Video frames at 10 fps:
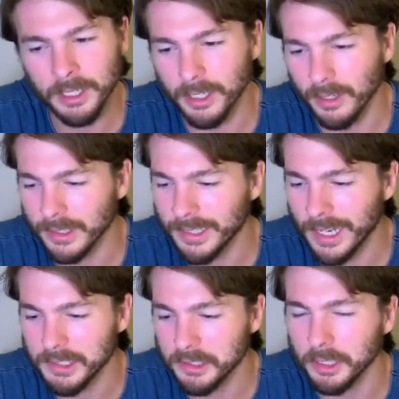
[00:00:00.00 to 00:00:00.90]
the
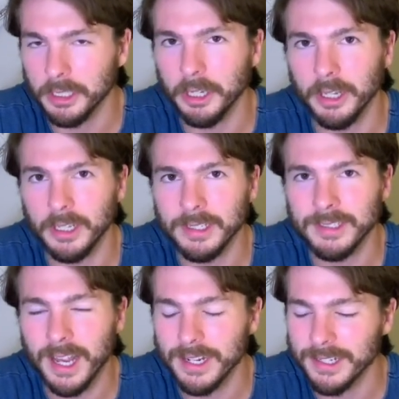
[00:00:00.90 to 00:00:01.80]
Titans look good.
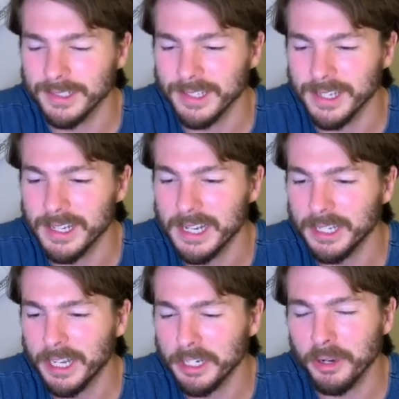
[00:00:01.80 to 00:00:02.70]
Excited to see.
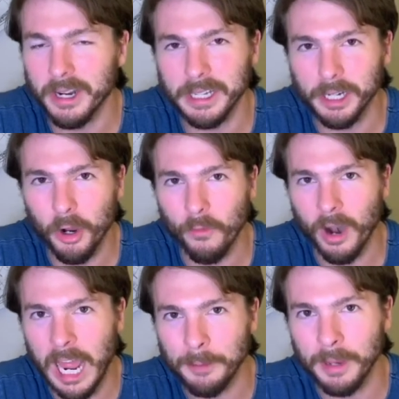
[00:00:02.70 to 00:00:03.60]
Not trying to get
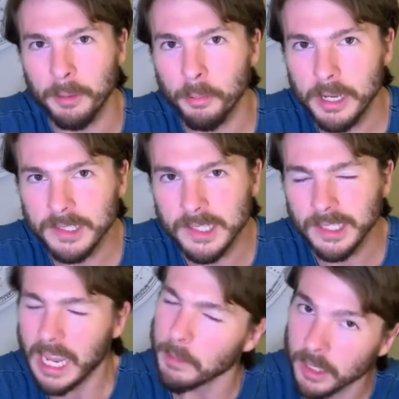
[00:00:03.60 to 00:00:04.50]
overhyped by a
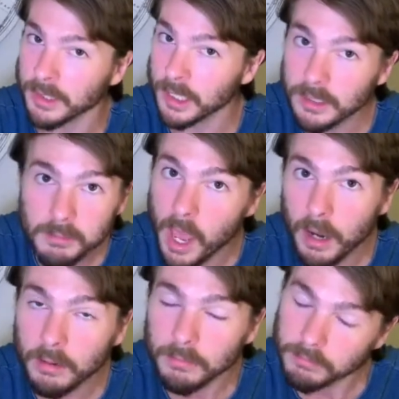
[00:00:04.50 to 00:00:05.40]
preseason game because it doesn't
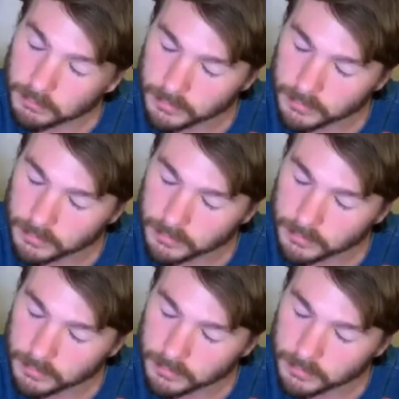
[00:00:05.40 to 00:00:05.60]
matter.